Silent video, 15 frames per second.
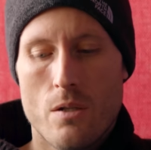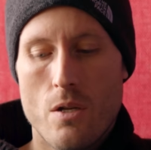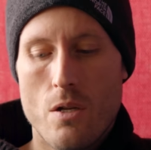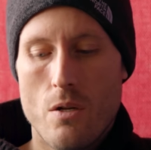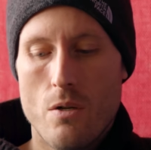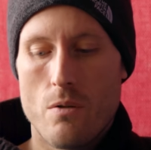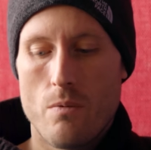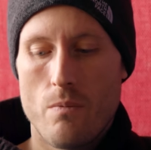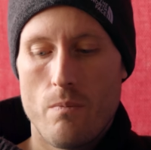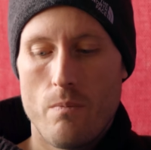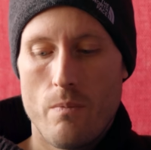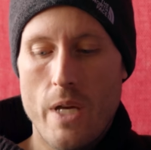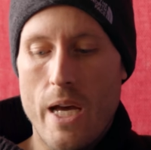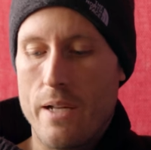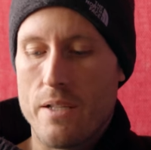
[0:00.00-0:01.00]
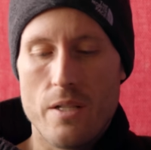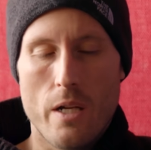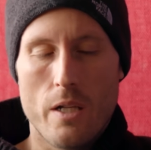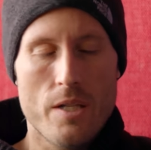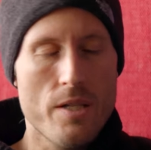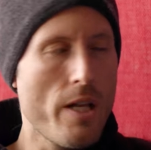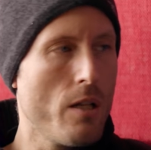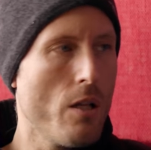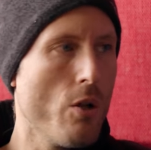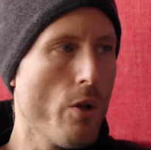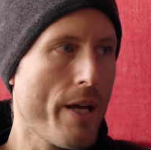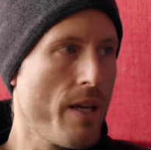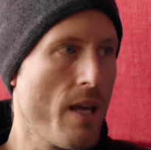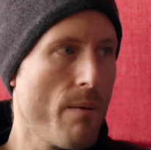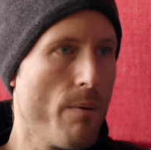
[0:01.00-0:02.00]
so yeah, it's not it's not a low
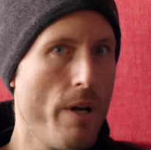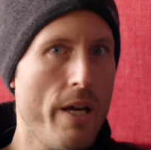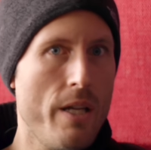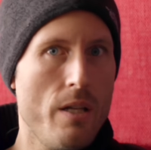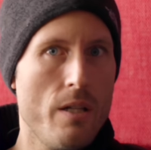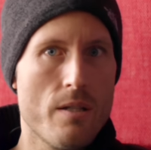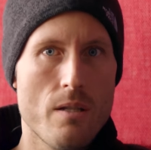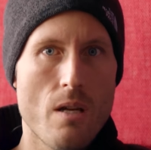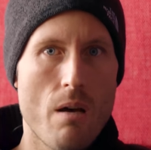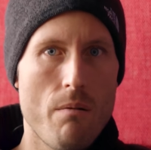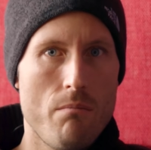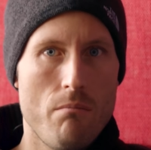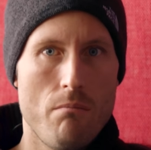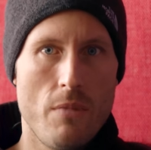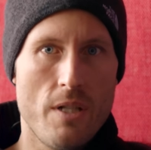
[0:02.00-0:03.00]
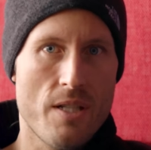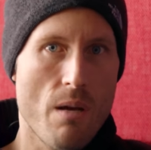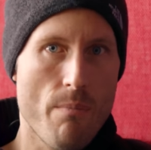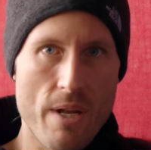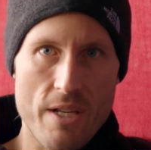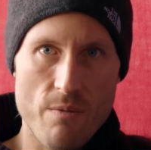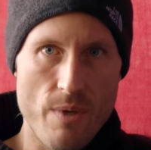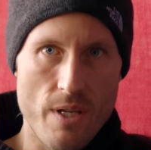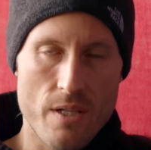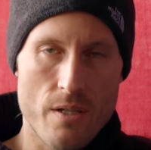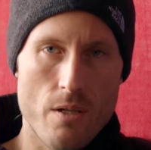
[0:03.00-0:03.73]
light camera, and it's not it's not meant to be.